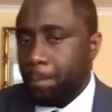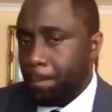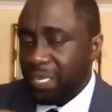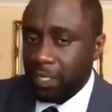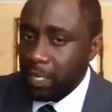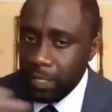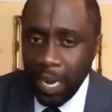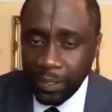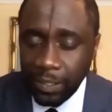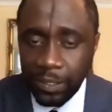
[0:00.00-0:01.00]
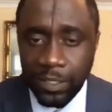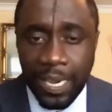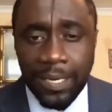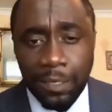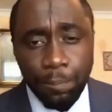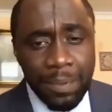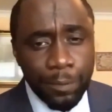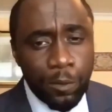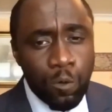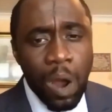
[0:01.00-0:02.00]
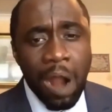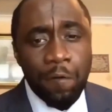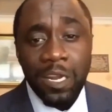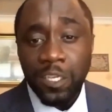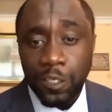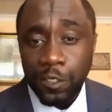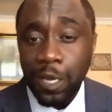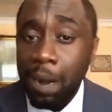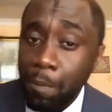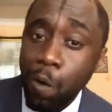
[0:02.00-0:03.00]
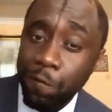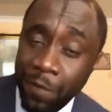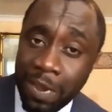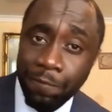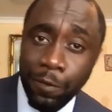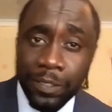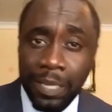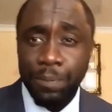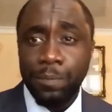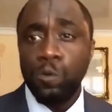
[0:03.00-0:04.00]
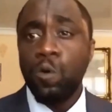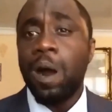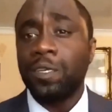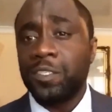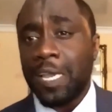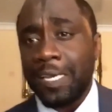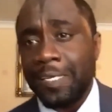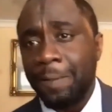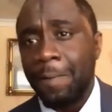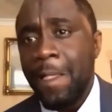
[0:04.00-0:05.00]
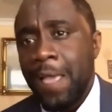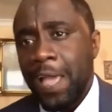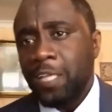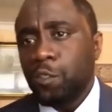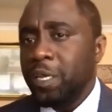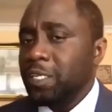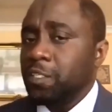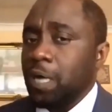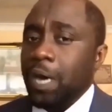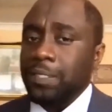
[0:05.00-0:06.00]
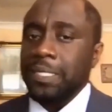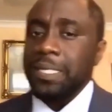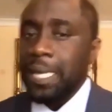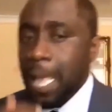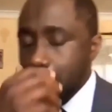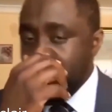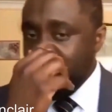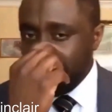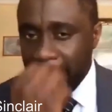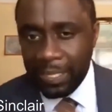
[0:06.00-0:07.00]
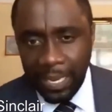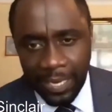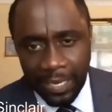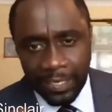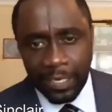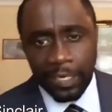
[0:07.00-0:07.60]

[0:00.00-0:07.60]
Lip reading: Basically, the article is saying that people who are religious are more fearful than people who are secular. And so in this article, they did